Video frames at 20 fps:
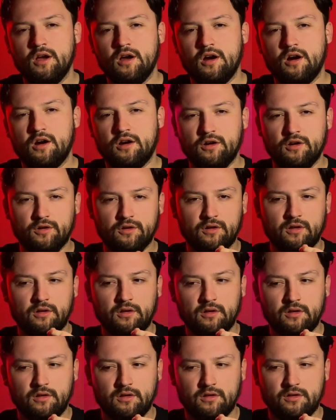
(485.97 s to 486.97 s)
are
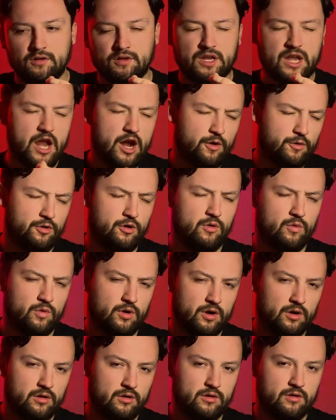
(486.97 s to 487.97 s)

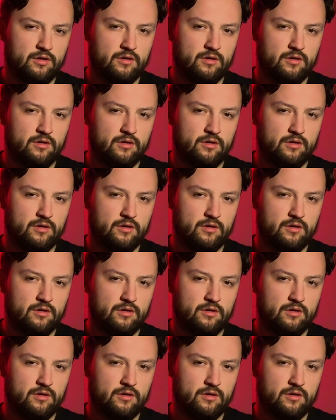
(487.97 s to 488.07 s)
narrower